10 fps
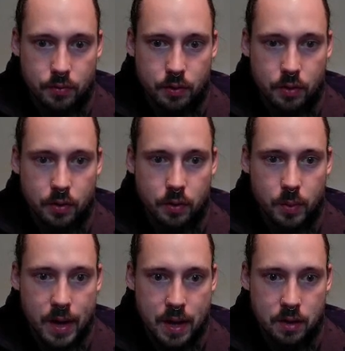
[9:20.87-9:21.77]
for a little
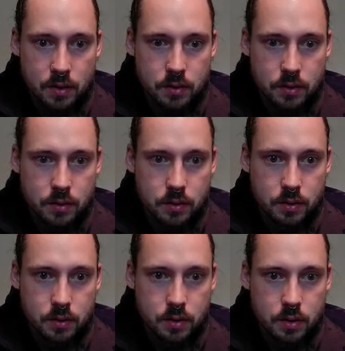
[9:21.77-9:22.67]
while
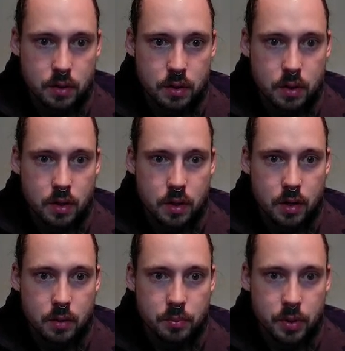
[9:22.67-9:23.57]

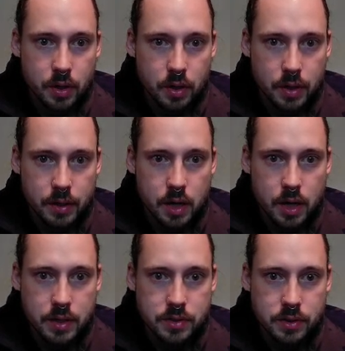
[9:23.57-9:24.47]
and put it on
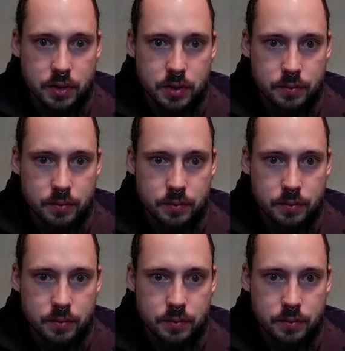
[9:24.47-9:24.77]
Haunter.